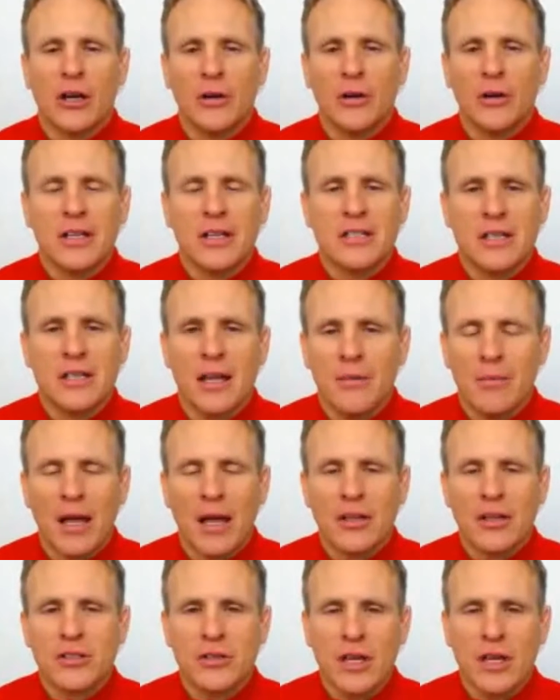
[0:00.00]
the same
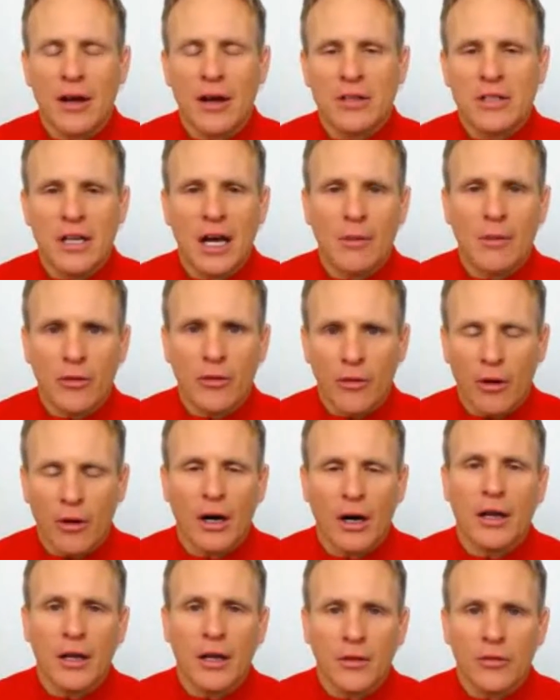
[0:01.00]
message every time with your
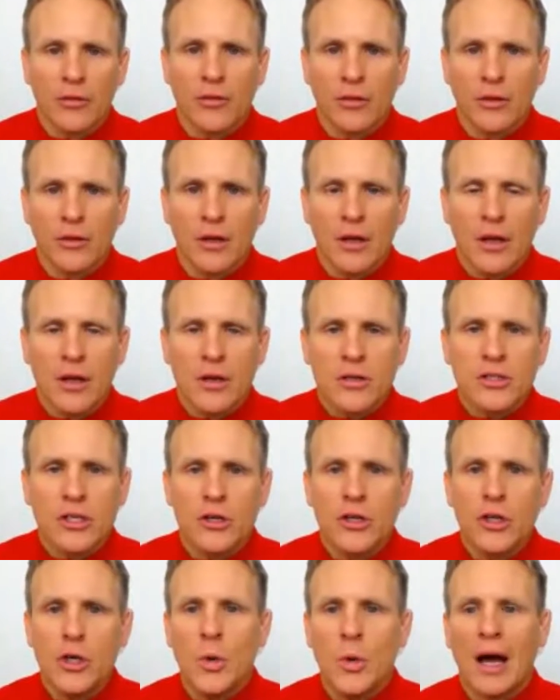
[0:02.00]
audience. So
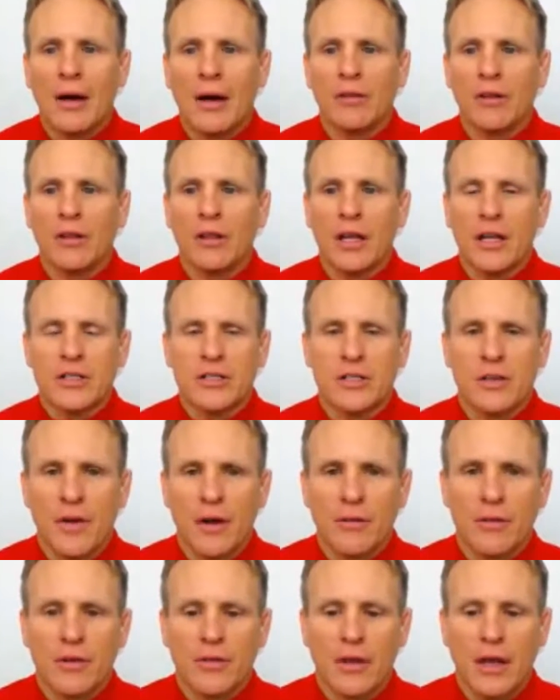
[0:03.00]
you have a list of
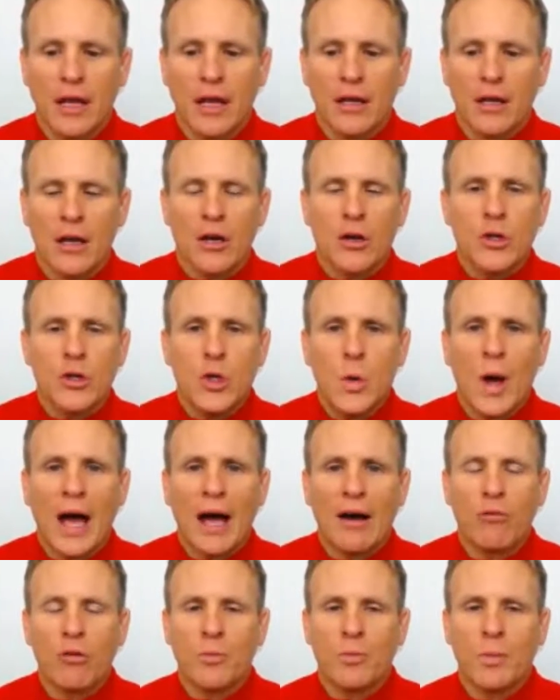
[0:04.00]
everything. You
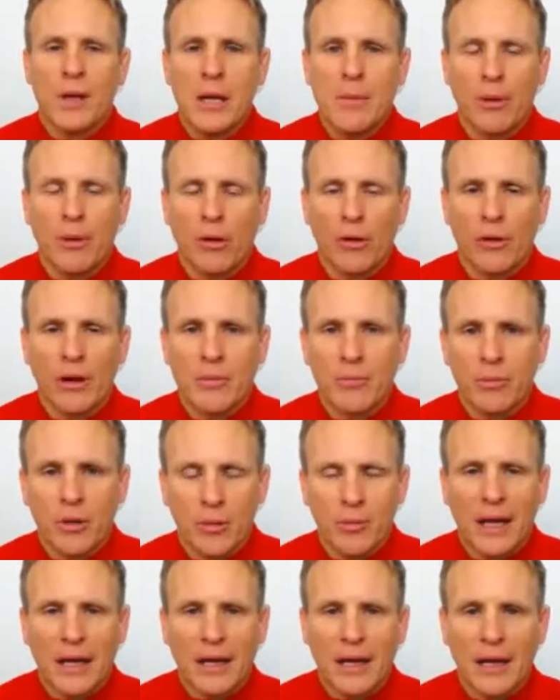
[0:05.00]
have what people are
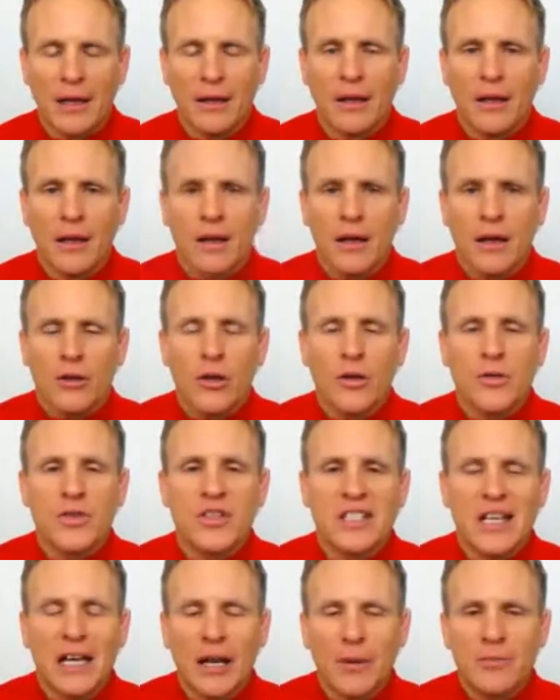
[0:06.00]
implementing. You've
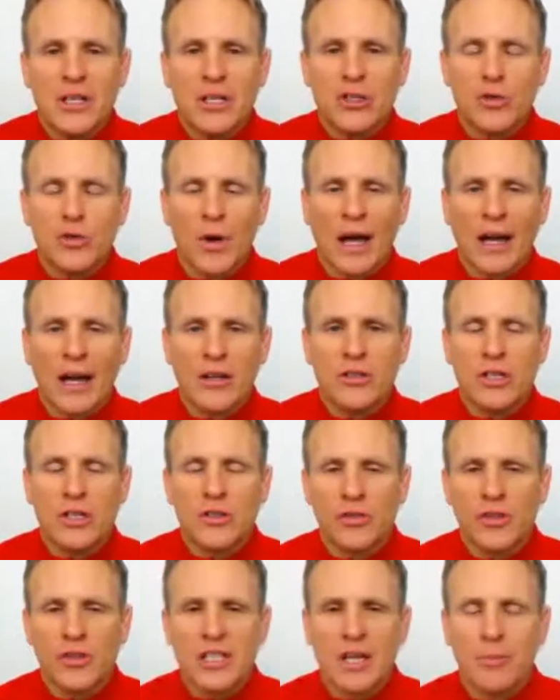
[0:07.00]
set up these strategies
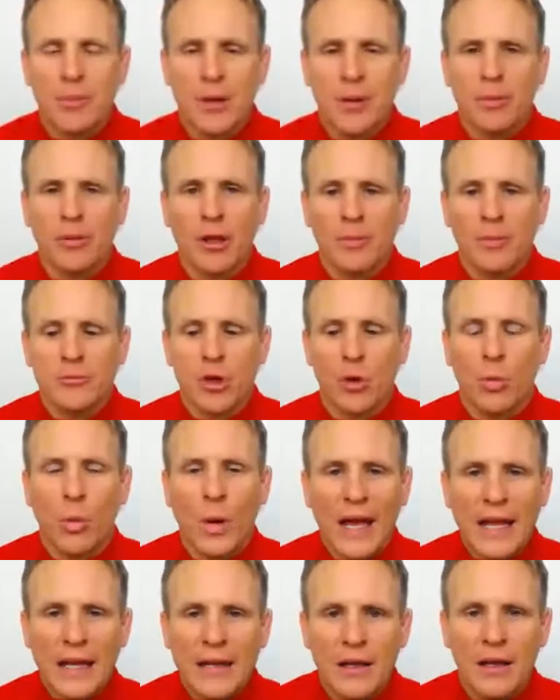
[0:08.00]
to set people up to
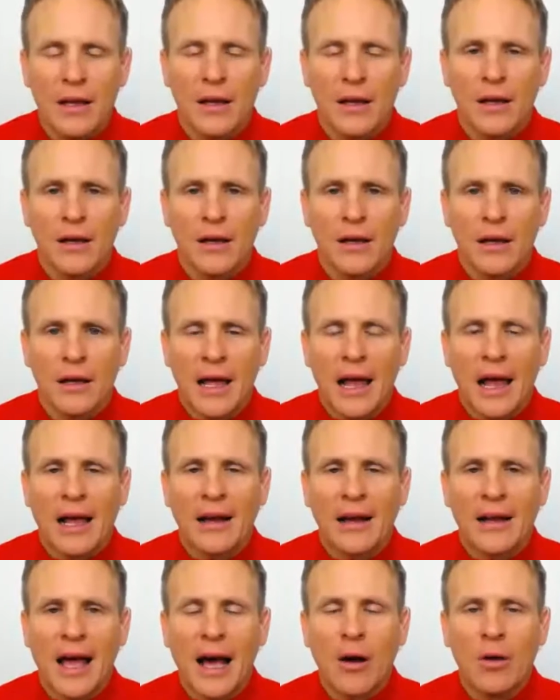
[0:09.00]
win. And
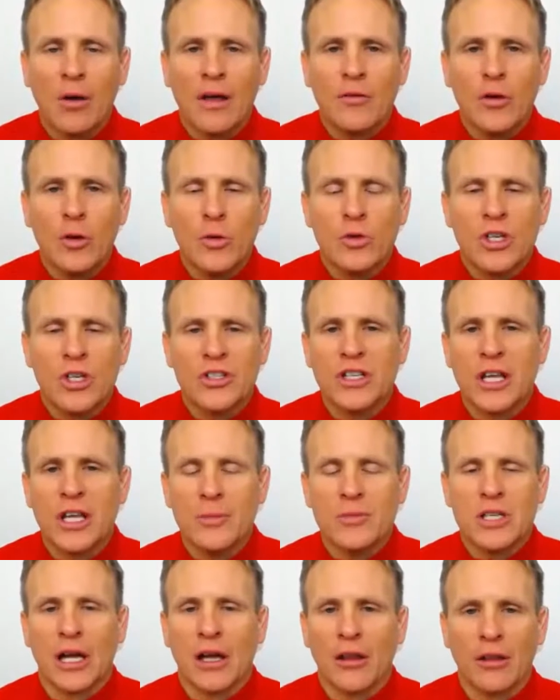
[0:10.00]
now if you just keep
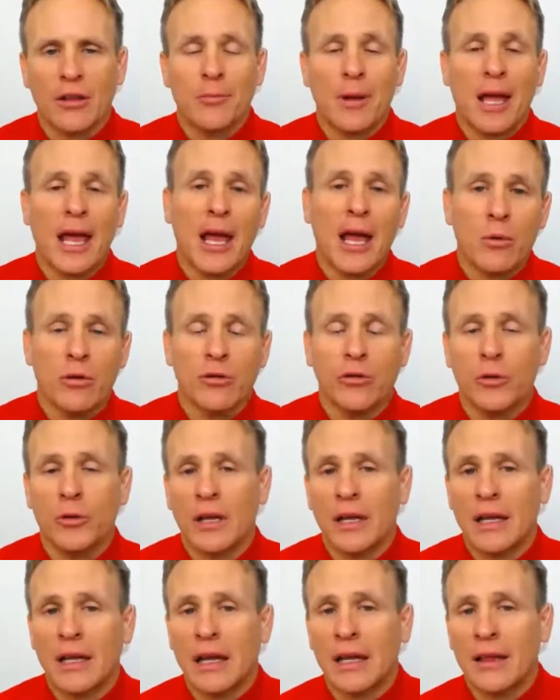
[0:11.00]
telling them, hey, we're doing a
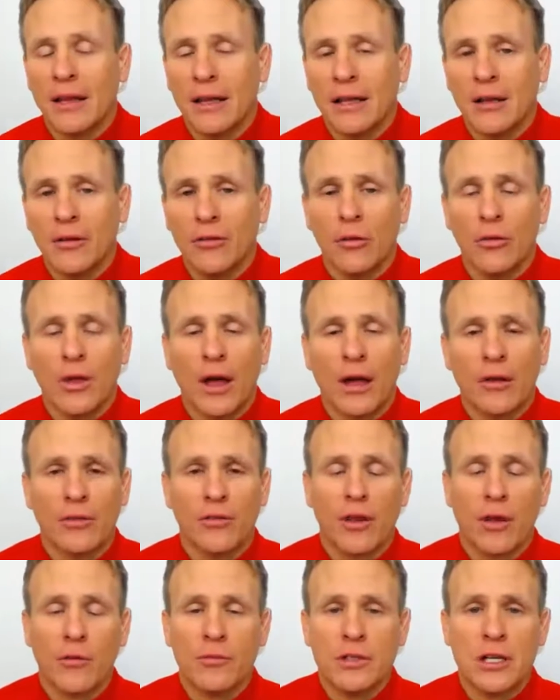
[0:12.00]
Get Lean in
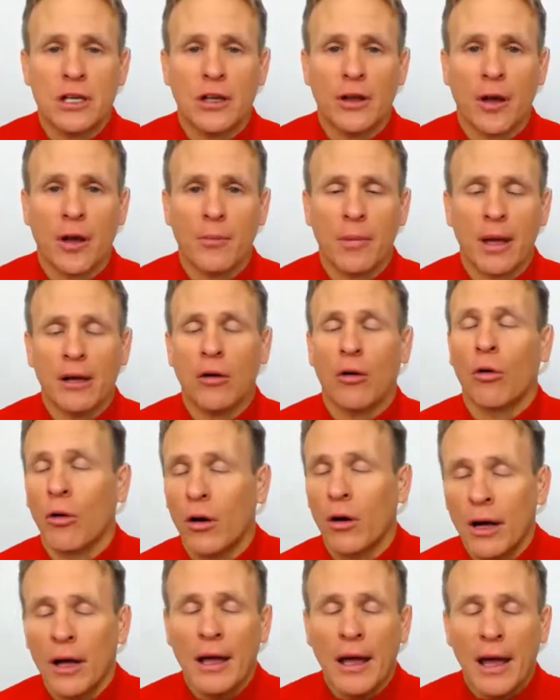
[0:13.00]
2017 campaign, or
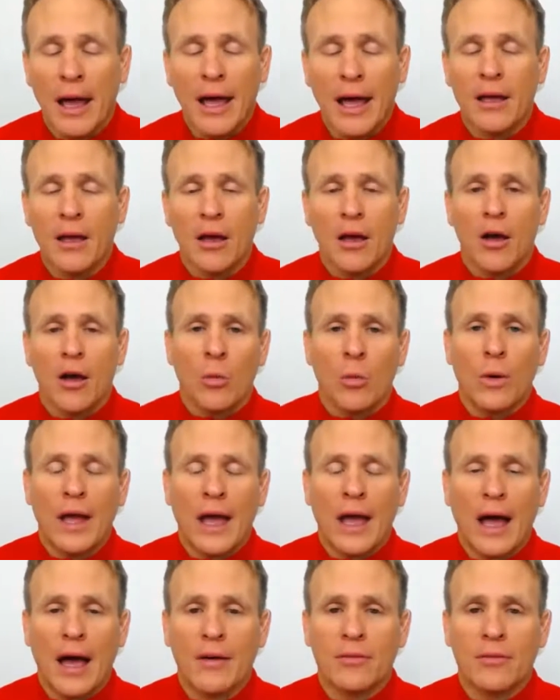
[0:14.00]
hey, we
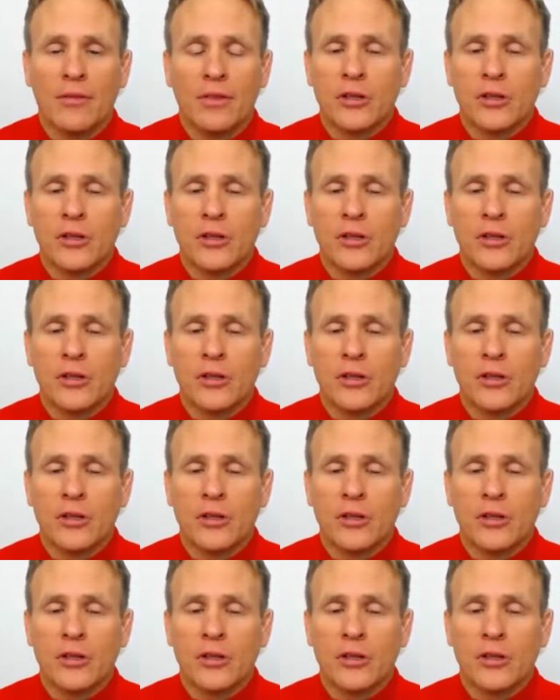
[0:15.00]
have this